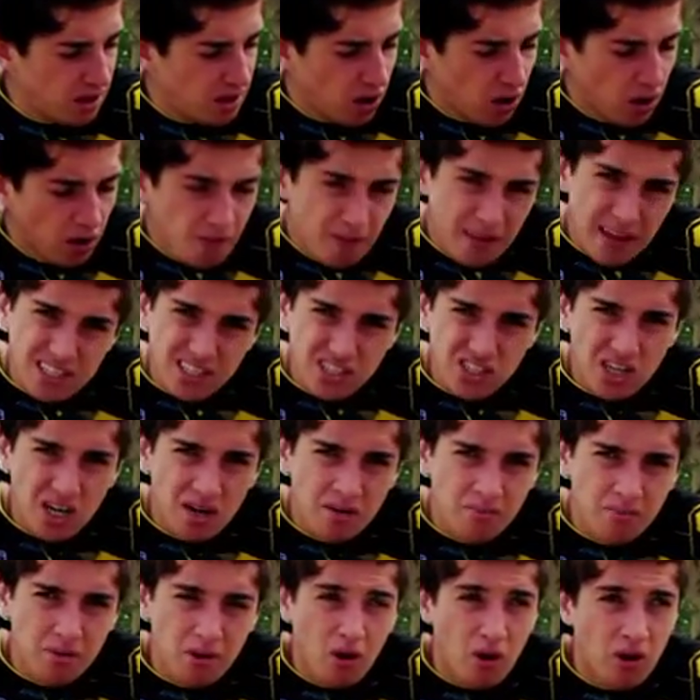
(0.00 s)
on this
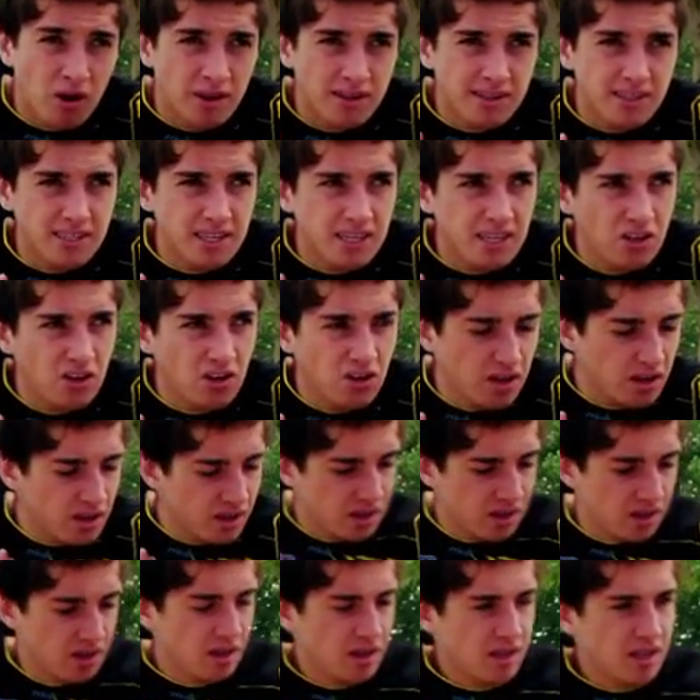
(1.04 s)
jump, honestly, you
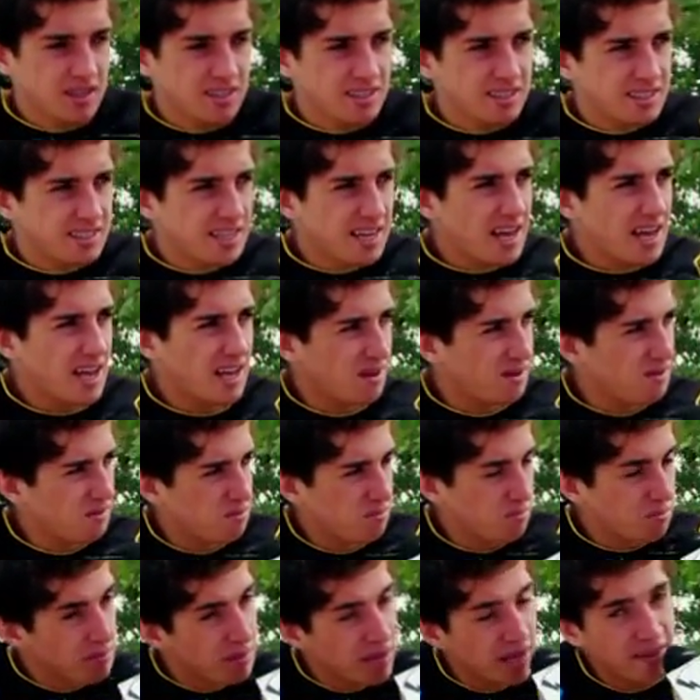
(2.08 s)
can sit
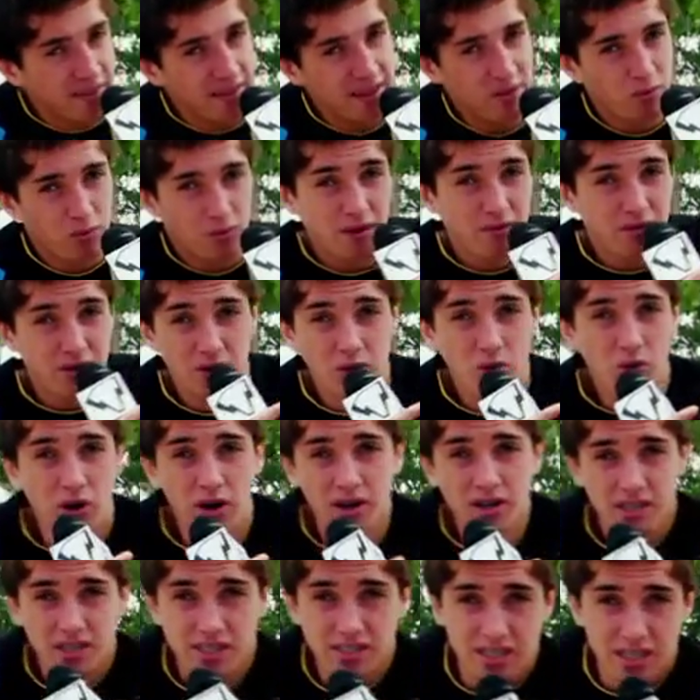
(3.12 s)
mainly wherever you
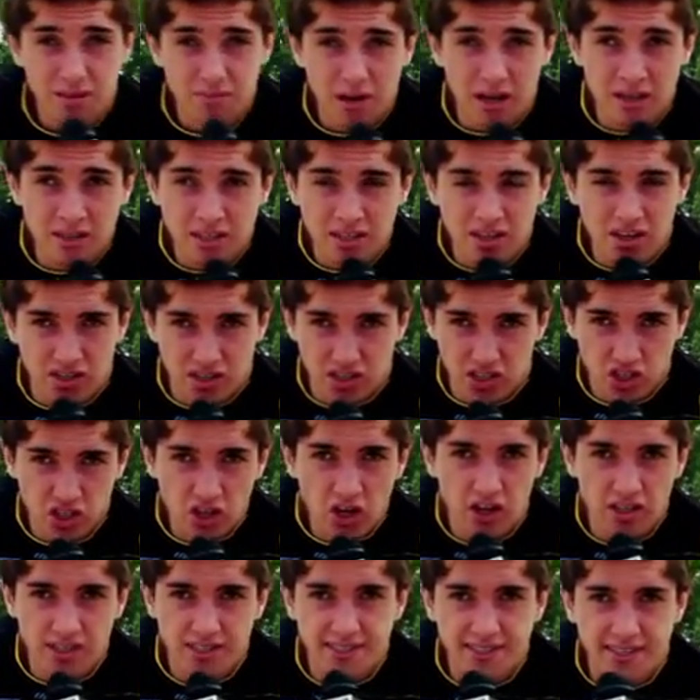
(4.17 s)
want to seat bounce it, because it's
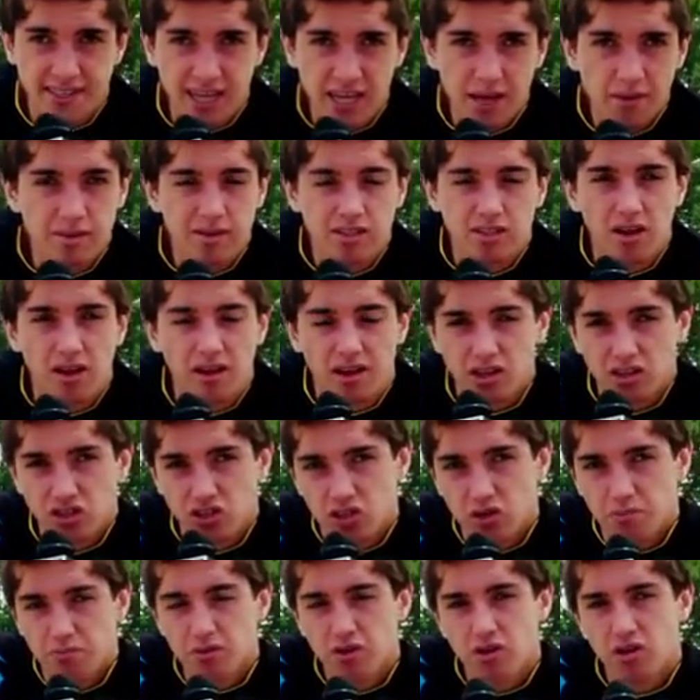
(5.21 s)
not steep. It's not like a
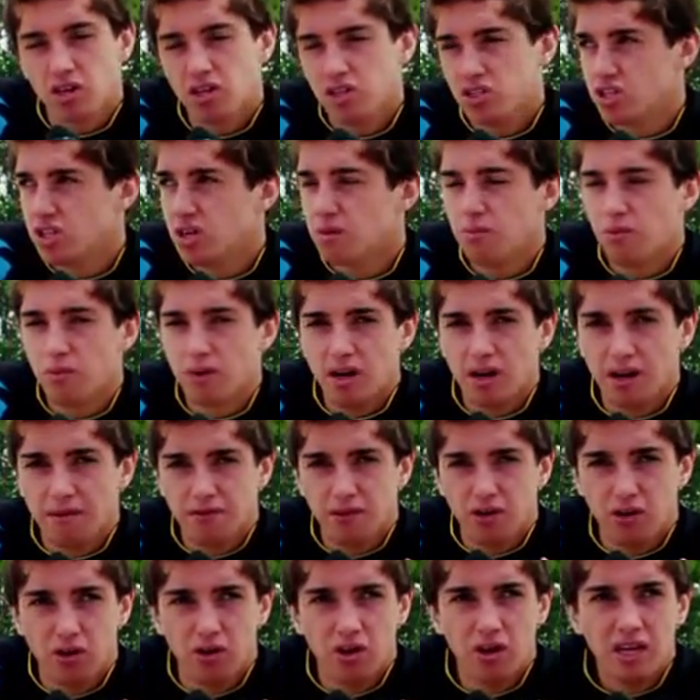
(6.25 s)
supercross jump where
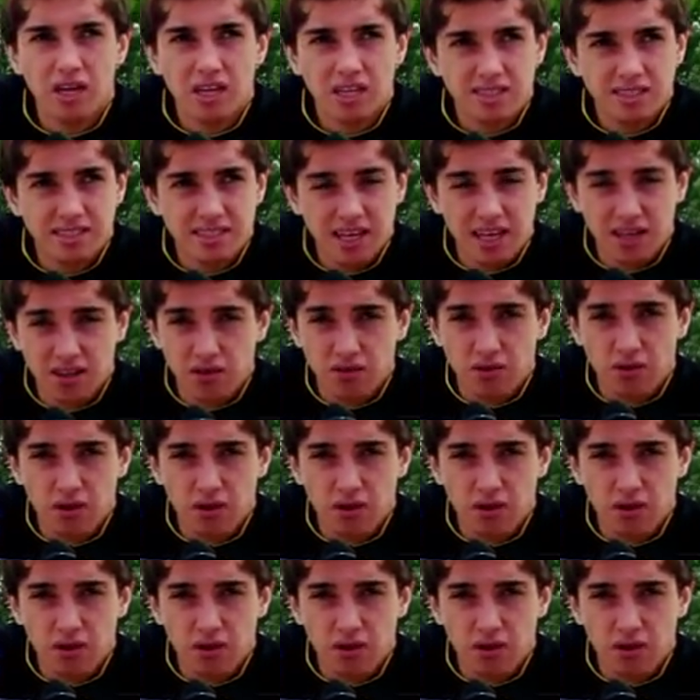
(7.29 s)
if you sit the